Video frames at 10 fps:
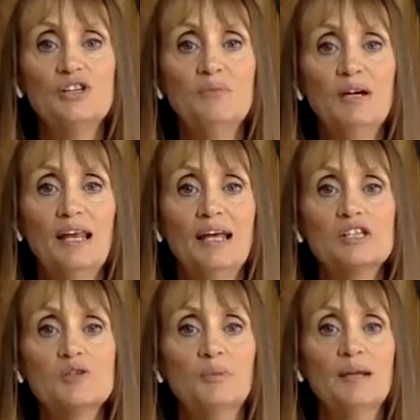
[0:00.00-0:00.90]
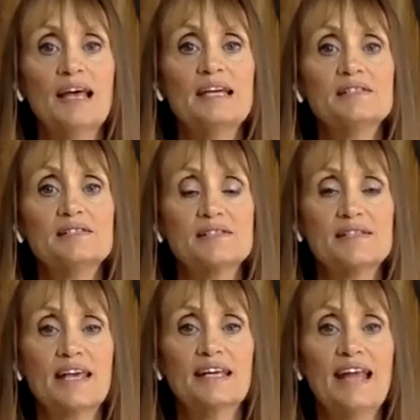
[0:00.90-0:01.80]
And you might like to place the
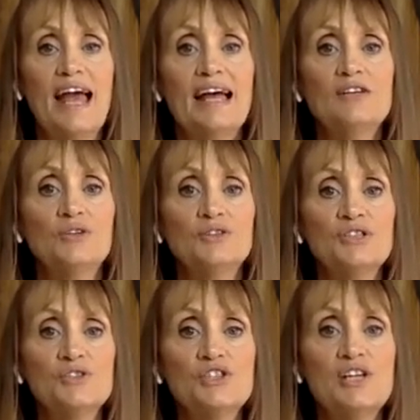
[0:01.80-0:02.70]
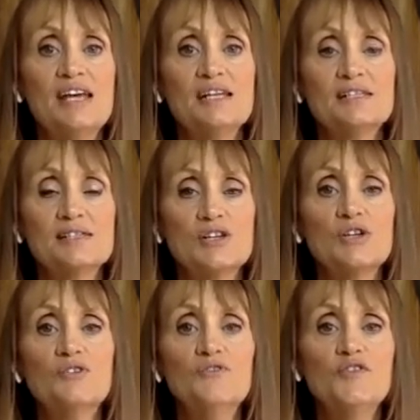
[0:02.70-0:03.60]
second hand on your chest so
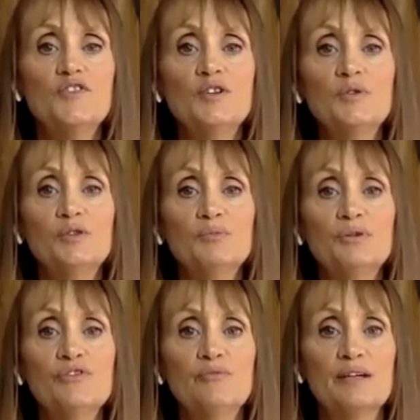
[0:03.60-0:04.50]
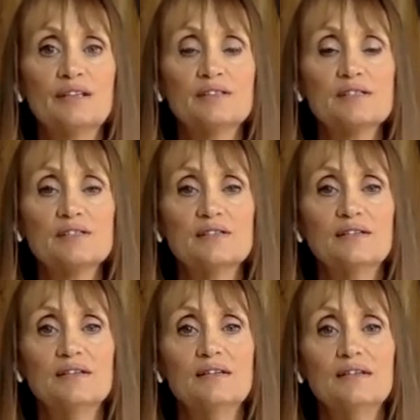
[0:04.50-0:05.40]
you can feel the movement.
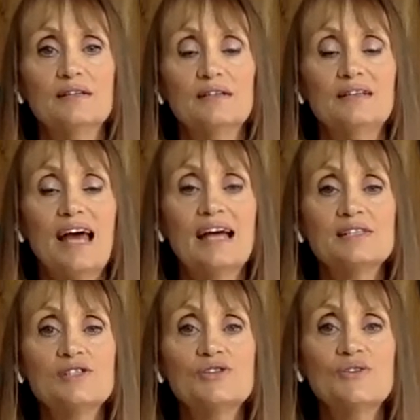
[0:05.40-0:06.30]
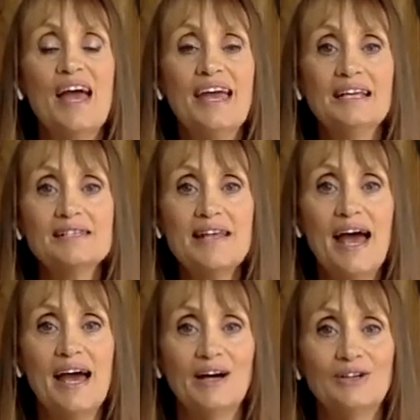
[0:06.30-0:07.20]
And as you
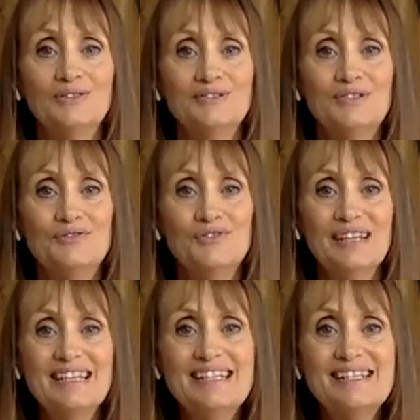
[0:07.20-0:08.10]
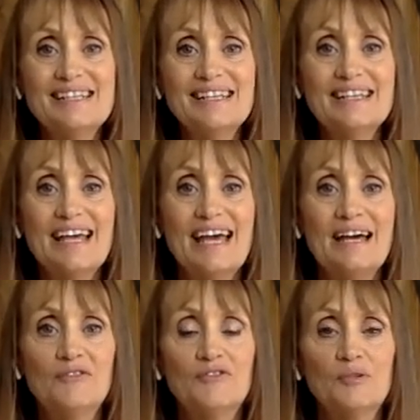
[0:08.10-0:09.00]
exhale, releasing the
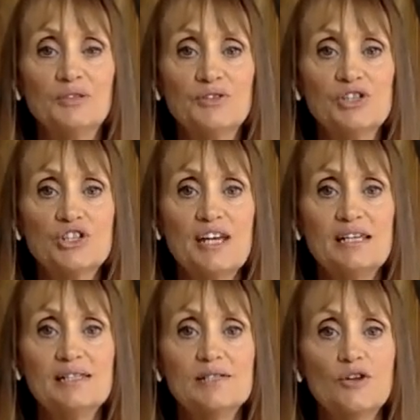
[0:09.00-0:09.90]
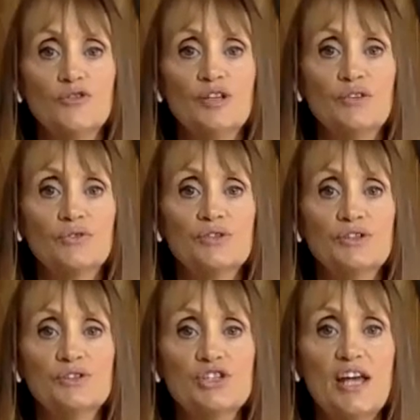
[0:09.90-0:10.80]
air from your chest, softening
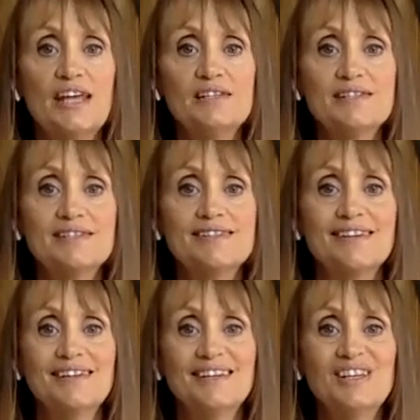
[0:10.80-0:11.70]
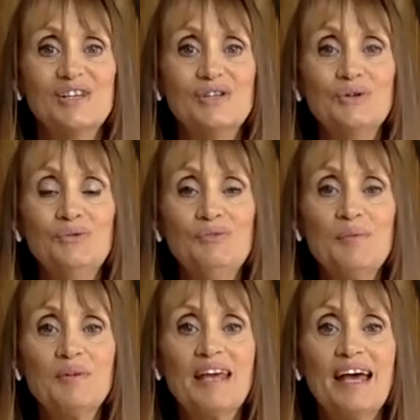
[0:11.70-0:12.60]
through your chest, your
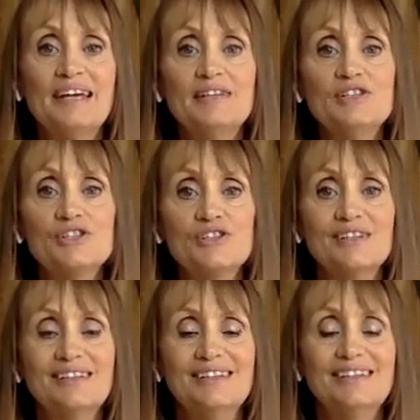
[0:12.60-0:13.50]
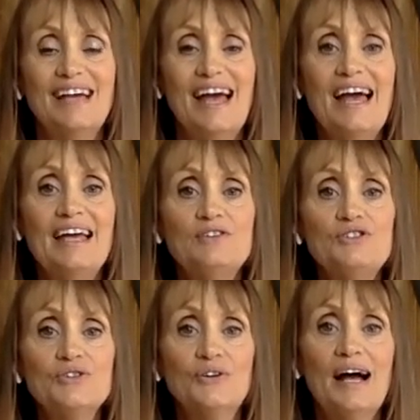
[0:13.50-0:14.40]
rib cage,
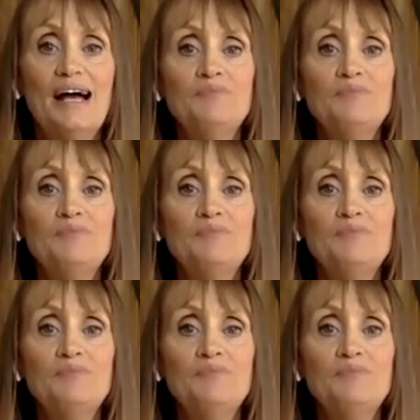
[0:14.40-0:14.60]
and your